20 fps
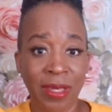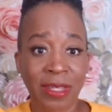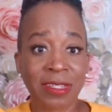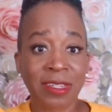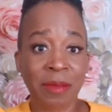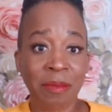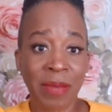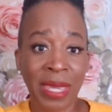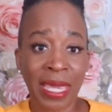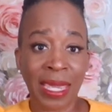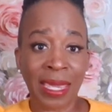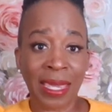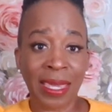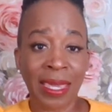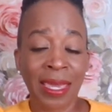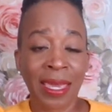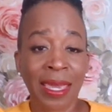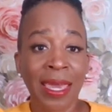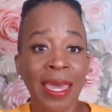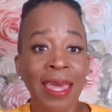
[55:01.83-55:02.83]
to me
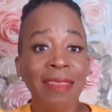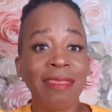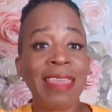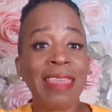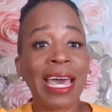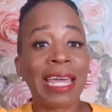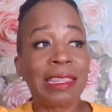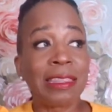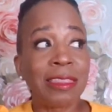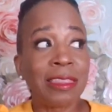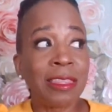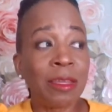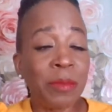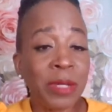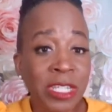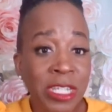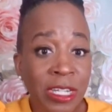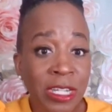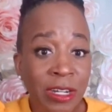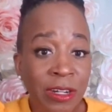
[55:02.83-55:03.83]
that the
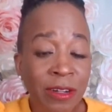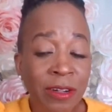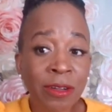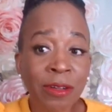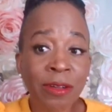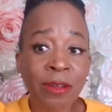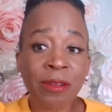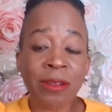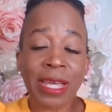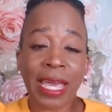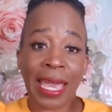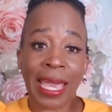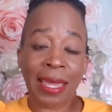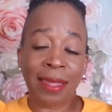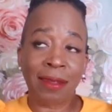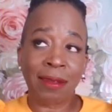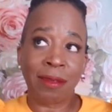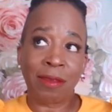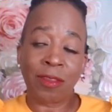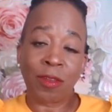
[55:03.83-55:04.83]
material
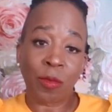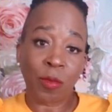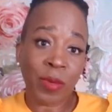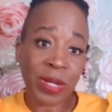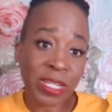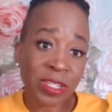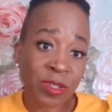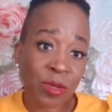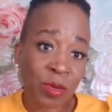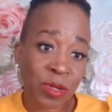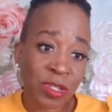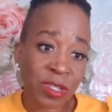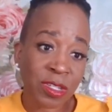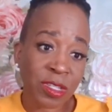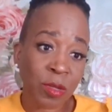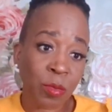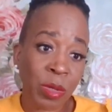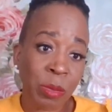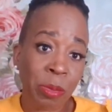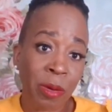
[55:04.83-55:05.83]
and the resources
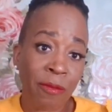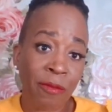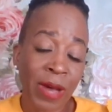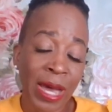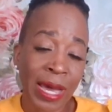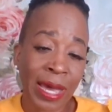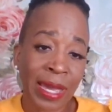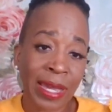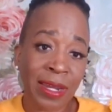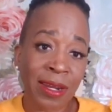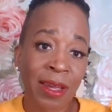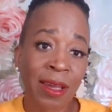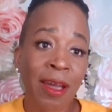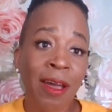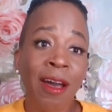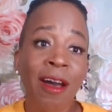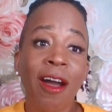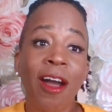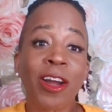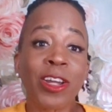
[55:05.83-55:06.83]
that we provide
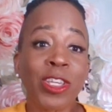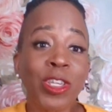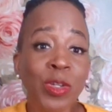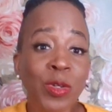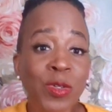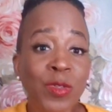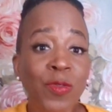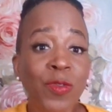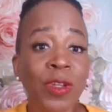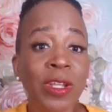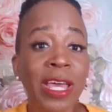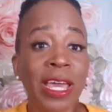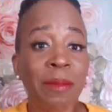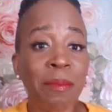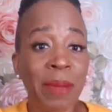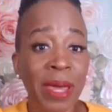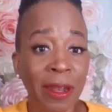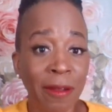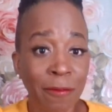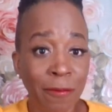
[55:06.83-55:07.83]
are useful and
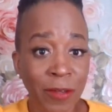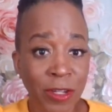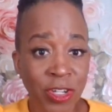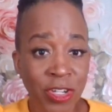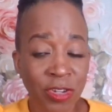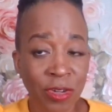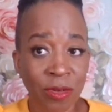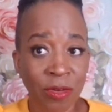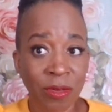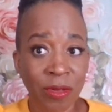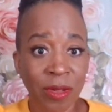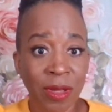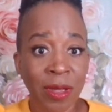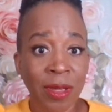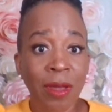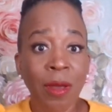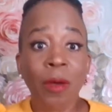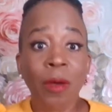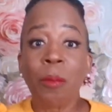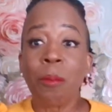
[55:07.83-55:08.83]
beneficial.
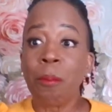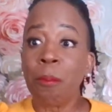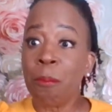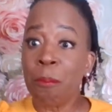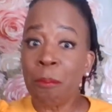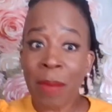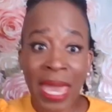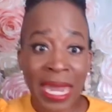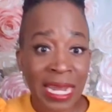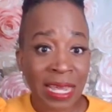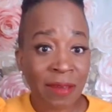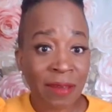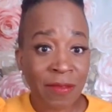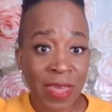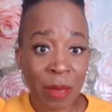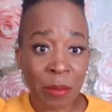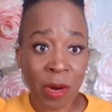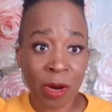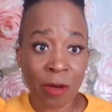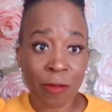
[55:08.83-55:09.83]
Many of
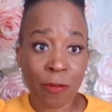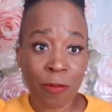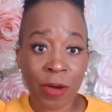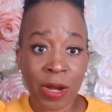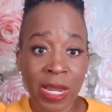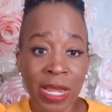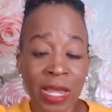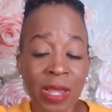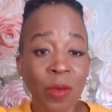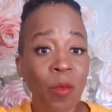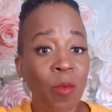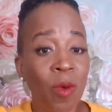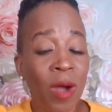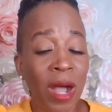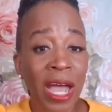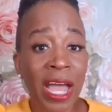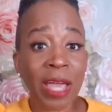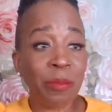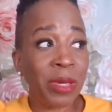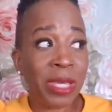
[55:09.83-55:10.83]
them are free.
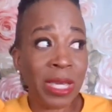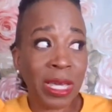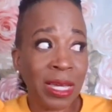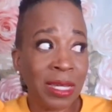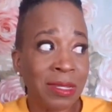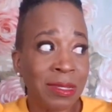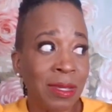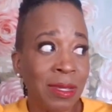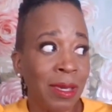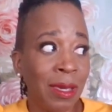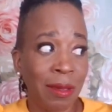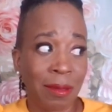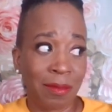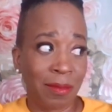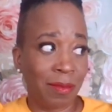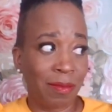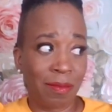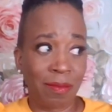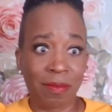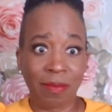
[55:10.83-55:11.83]
Why? Because
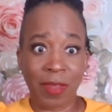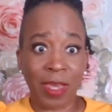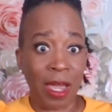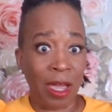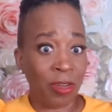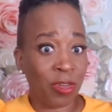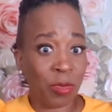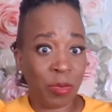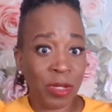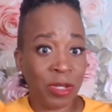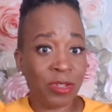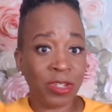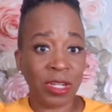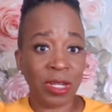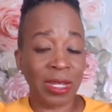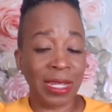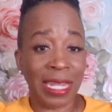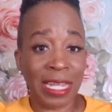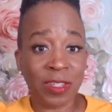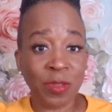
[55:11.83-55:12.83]

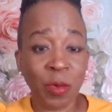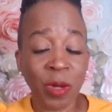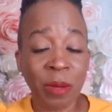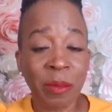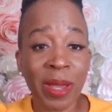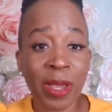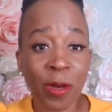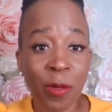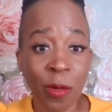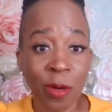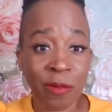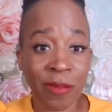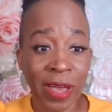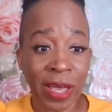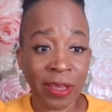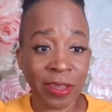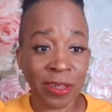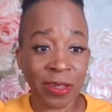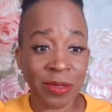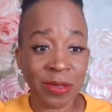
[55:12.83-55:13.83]
contribution, that's one of my core
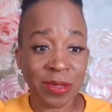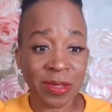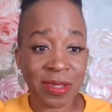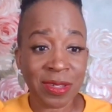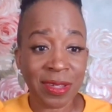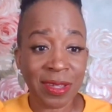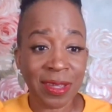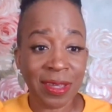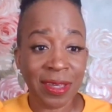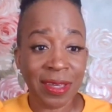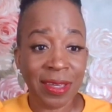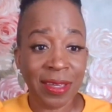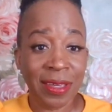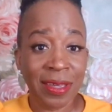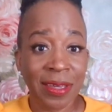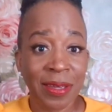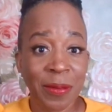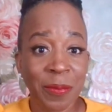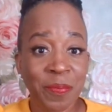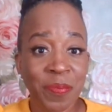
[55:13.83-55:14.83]
values.
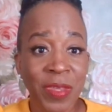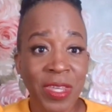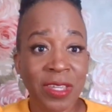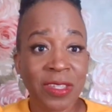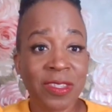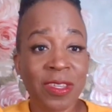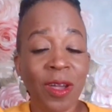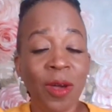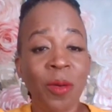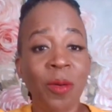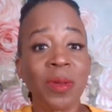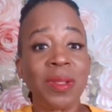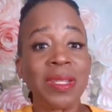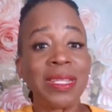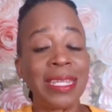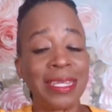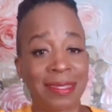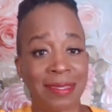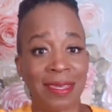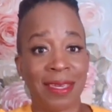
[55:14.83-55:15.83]
So
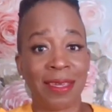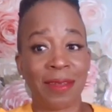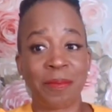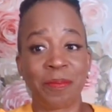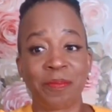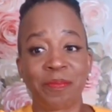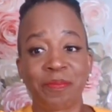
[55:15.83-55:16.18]
listen,